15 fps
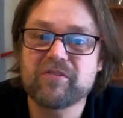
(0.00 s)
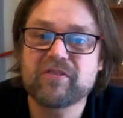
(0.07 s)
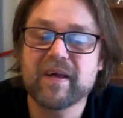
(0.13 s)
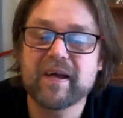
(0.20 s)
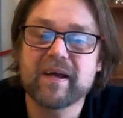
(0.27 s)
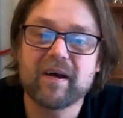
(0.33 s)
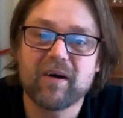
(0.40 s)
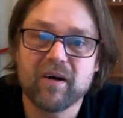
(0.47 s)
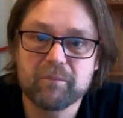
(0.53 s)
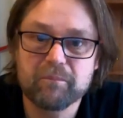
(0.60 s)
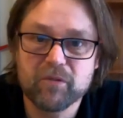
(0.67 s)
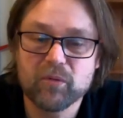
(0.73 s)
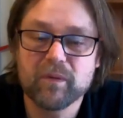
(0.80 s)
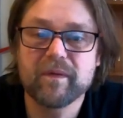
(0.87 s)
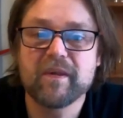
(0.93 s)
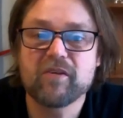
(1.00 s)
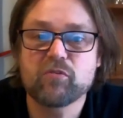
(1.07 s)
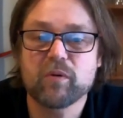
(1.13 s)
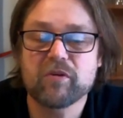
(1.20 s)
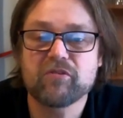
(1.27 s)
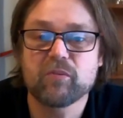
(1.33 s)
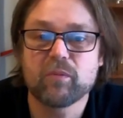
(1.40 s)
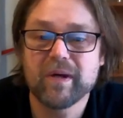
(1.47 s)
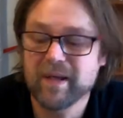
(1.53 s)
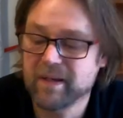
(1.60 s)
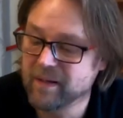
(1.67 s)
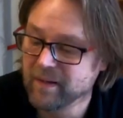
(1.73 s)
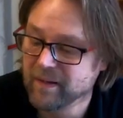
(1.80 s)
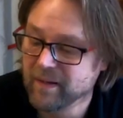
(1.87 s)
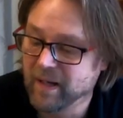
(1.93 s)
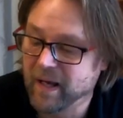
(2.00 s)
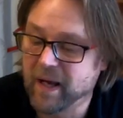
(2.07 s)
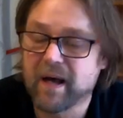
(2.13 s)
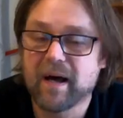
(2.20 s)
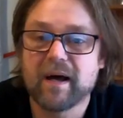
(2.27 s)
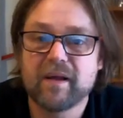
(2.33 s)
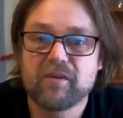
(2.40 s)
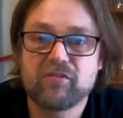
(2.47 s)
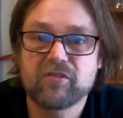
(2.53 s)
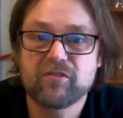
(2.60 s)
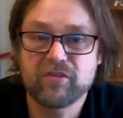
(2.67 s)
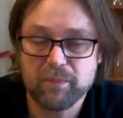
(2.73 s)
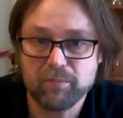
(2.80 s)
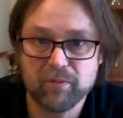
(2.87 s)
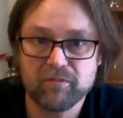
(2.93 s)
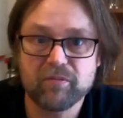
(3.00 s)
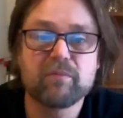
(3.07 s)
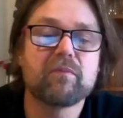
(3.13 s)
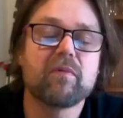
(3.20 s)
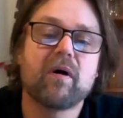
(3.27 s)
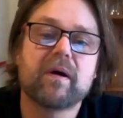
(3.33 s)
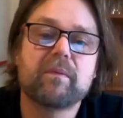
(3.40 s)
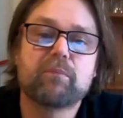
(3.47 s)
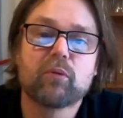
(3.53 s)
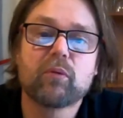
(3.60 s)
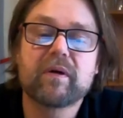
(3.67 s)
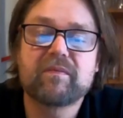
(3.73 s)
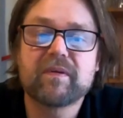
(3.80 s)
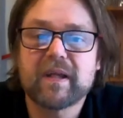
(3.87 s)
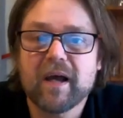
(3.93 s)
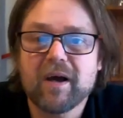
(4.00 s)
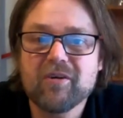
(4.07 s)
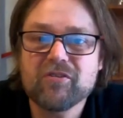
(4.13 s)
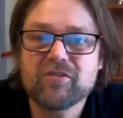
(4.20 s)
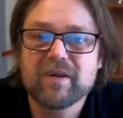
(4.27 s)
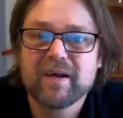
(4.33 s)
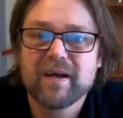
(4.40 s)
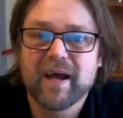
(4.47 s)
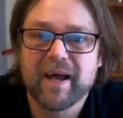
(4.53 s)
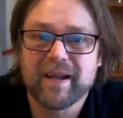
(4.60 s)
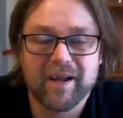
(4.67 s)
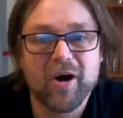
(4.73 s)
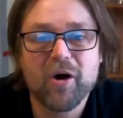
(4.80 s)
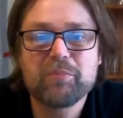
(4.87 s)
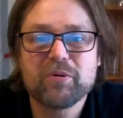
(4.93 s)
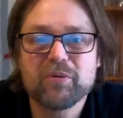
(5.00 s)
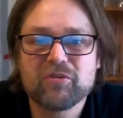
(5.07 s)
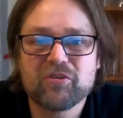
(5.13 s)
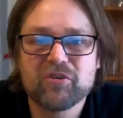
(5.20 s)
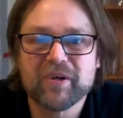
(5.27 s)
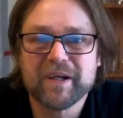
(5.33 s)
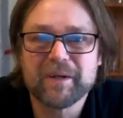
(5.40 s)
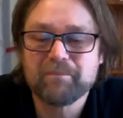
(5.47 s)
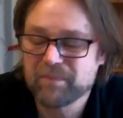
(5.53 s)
Wednesday. I'm doing this once a week. Uh, it's separate from my brewing videos and I hope you enjoy